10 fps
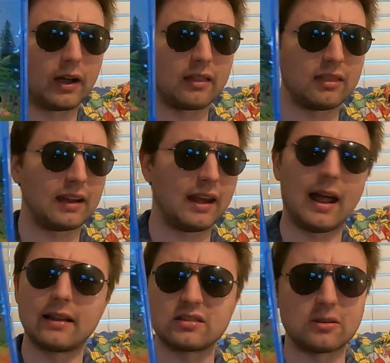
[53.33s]
I think it
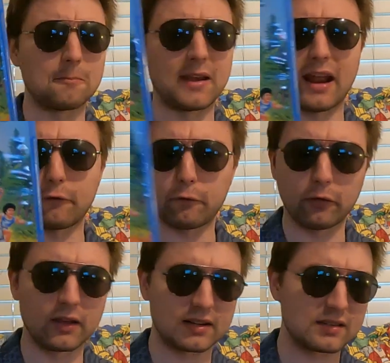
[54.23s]
had some
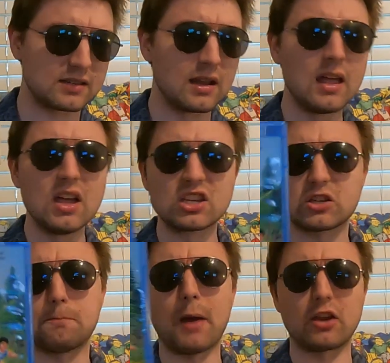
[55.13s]
Netflix
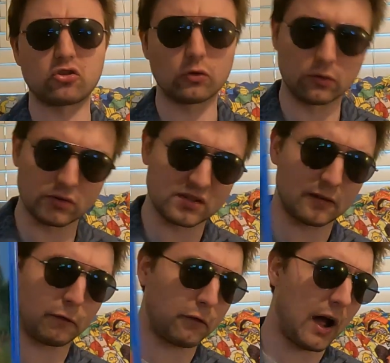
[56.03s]
specials
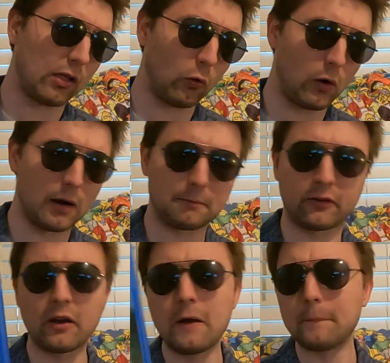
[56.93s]
and
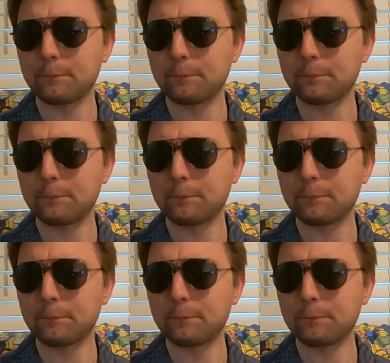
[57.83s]
follow-ups.